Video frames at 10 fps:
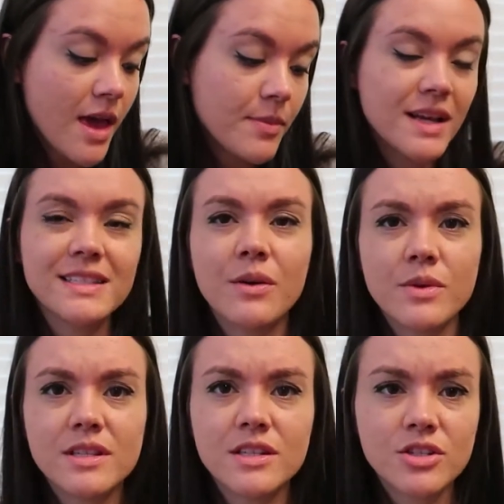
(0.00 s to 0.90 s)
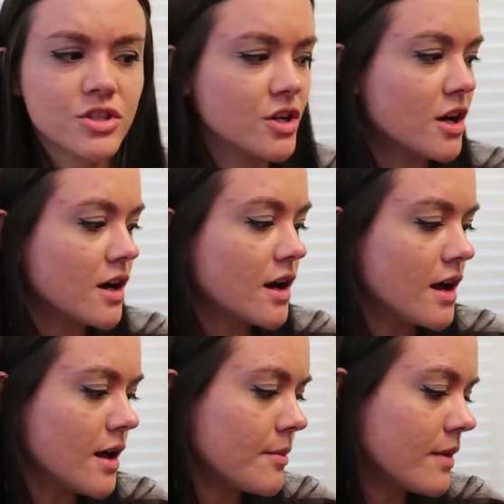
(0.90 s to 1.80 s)
because I wasn't sure
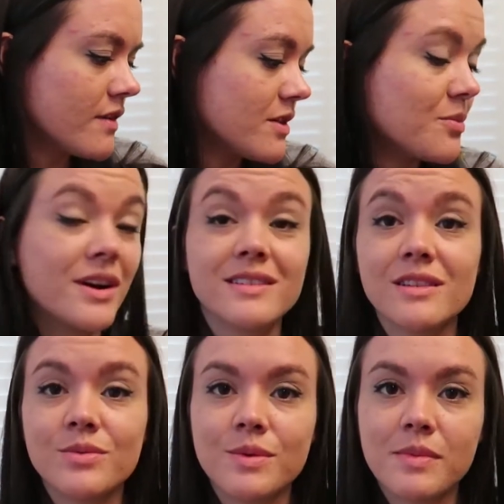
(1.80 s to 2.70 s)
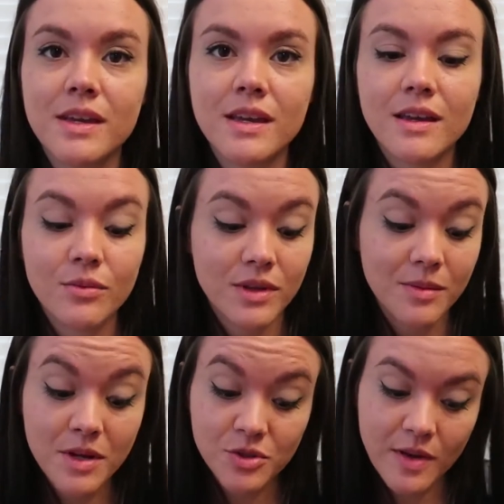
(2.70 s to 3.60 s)
if the prices would be really
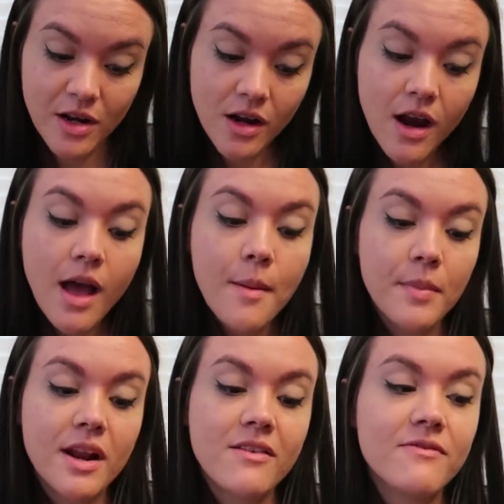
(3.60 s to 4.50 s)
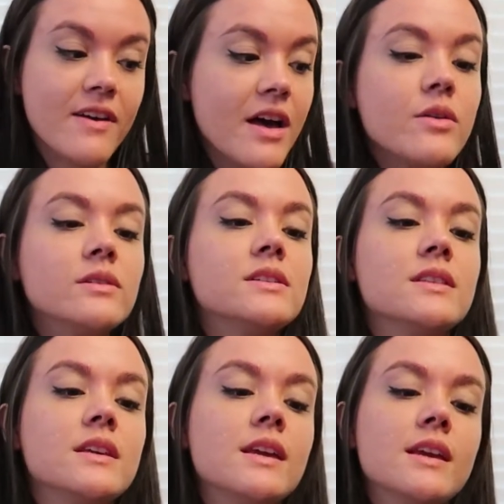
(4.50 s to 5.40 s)
much better, but I
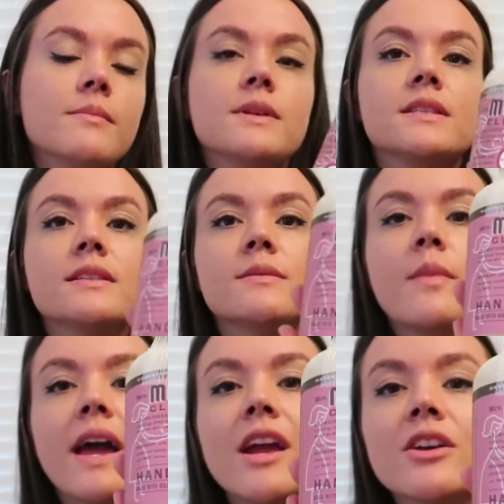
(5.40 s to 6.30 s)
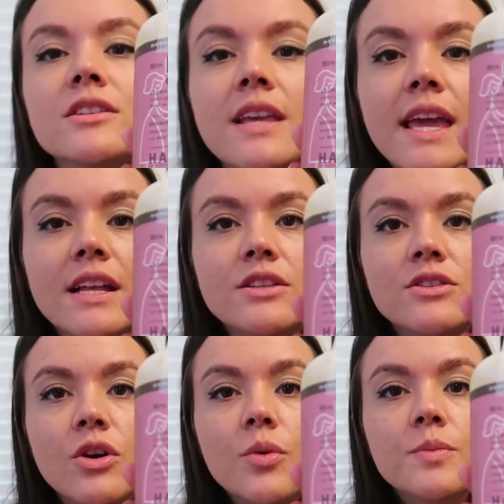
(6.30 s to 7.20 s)
found the Mrs. Meyer's hand
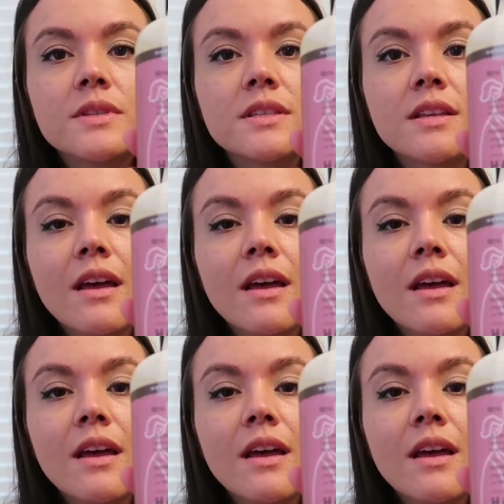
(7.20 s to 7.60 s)
soaps.